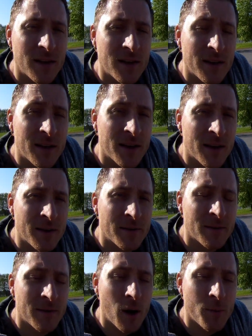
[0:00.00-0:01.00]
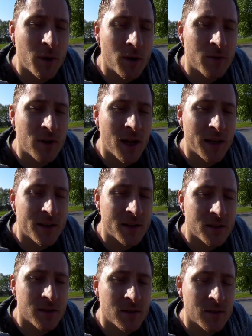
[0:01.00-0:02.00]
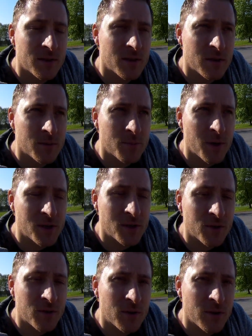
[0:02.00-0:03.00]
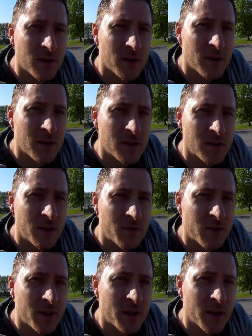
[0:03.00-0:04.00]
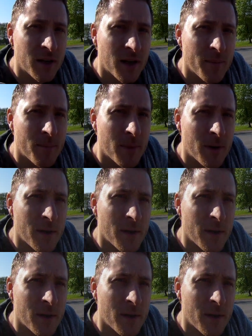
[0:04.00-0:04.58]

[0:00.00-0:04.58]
And hope you're going to like this special Z3M.